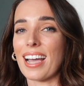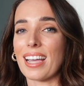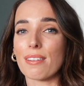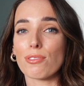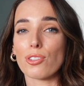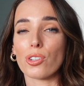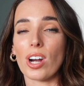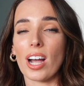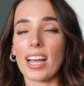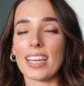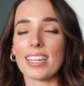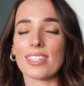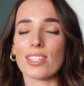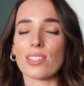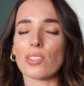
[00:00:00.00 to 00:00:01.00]
I have
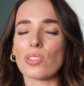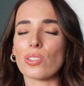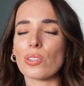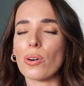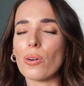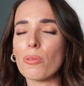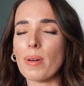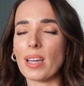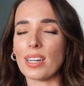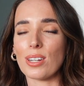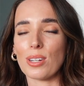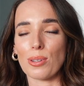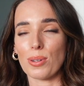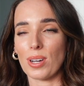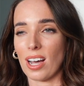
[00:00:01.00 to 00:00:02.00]
tried so many
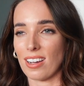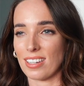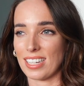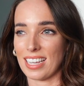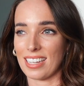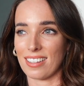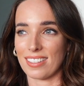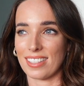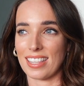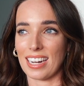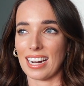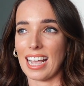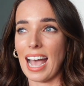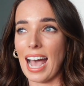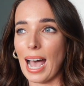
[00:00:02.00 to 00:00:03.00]
new cocktails
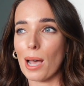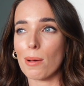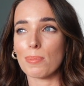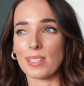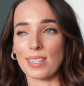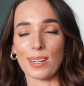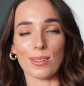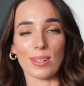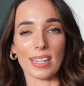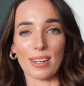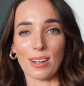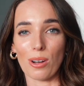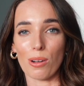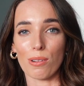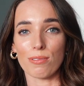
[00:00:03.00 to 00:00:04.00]
that I absolutely
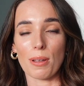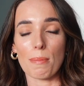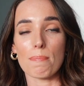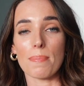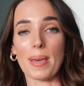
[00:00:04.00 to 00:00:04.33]
love